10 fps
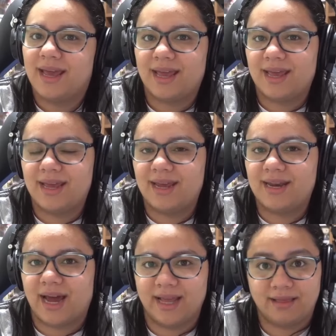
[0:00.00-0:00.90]

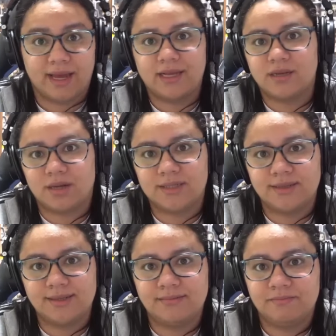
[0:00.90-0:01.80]
And I like
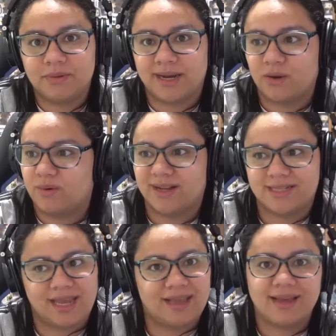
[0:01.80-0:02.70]
Dawson, but I don't want
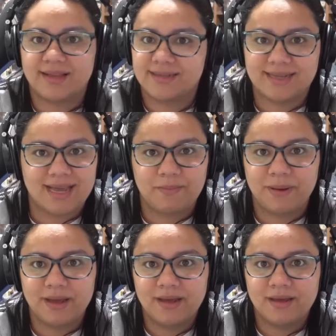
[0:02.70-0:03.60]
to take that step,
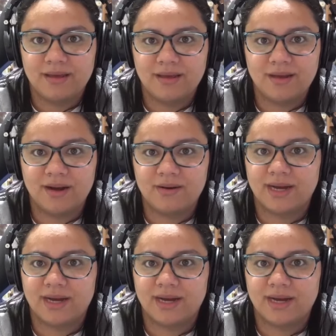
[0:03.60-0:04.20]
you know.